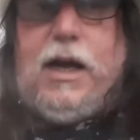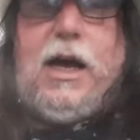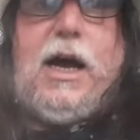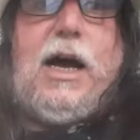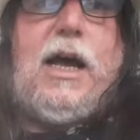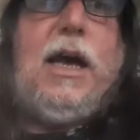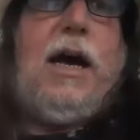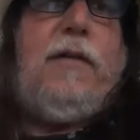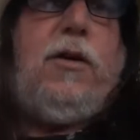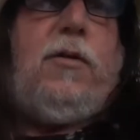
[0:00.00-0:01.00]
I
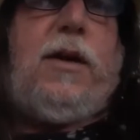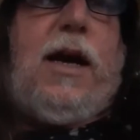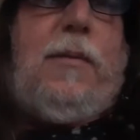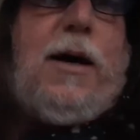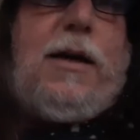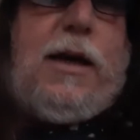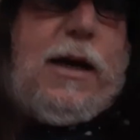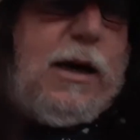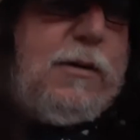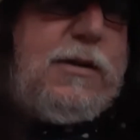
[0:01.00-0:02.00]
have no damn
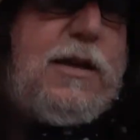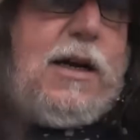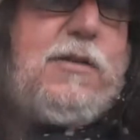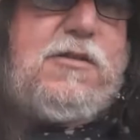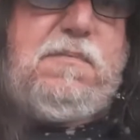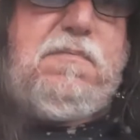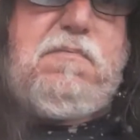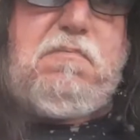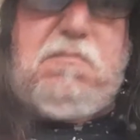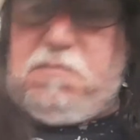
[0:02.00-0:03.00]
idea how it sounds.
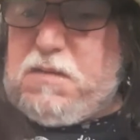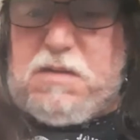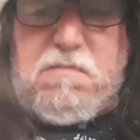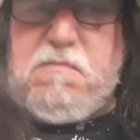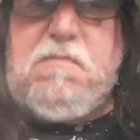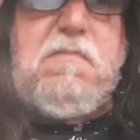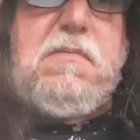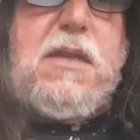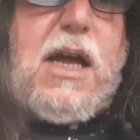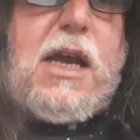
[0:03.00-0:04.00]

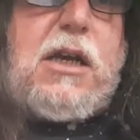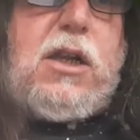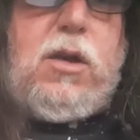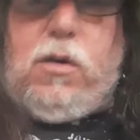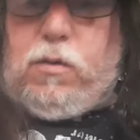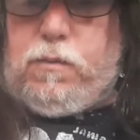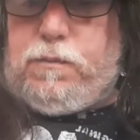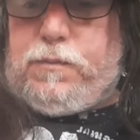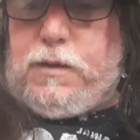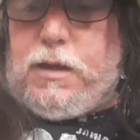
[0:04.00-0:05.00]
Not a clue.
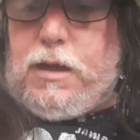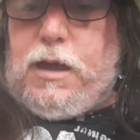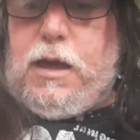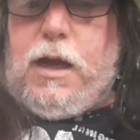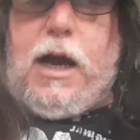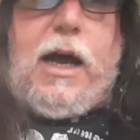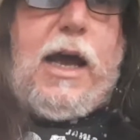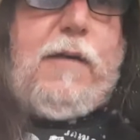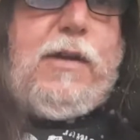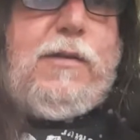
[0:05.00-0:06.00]
I
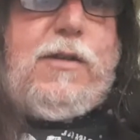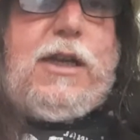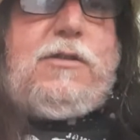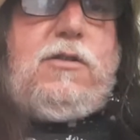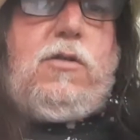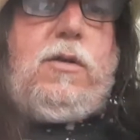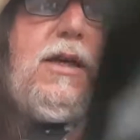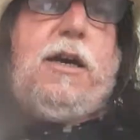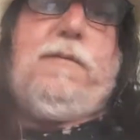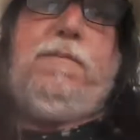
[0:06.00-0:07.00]
haven't even listened to it
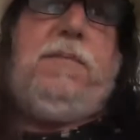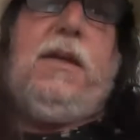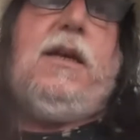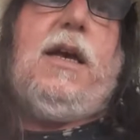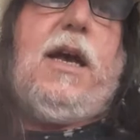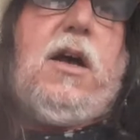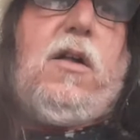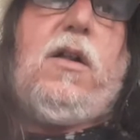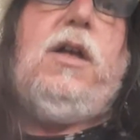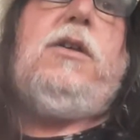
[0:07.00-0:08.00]
yet.
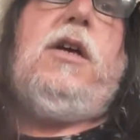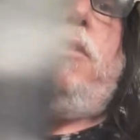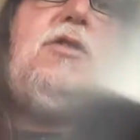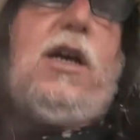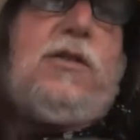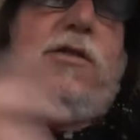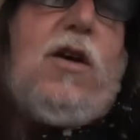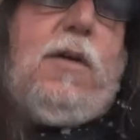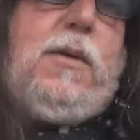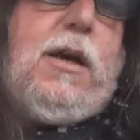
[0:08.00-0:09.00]
Hell, you just
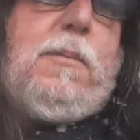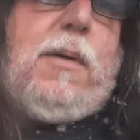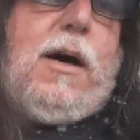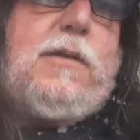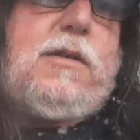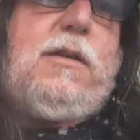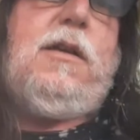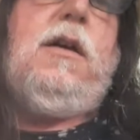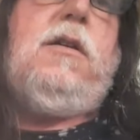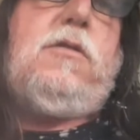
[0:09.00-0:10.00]
saw me unbox it,
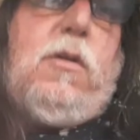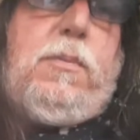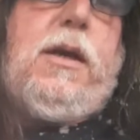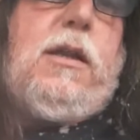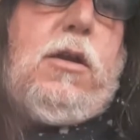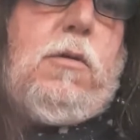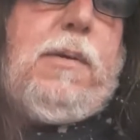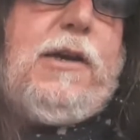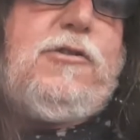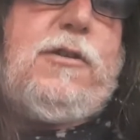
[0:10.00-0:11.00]
so be a little
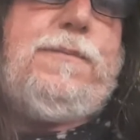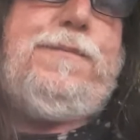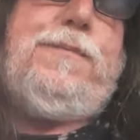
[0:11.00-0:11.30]
patient.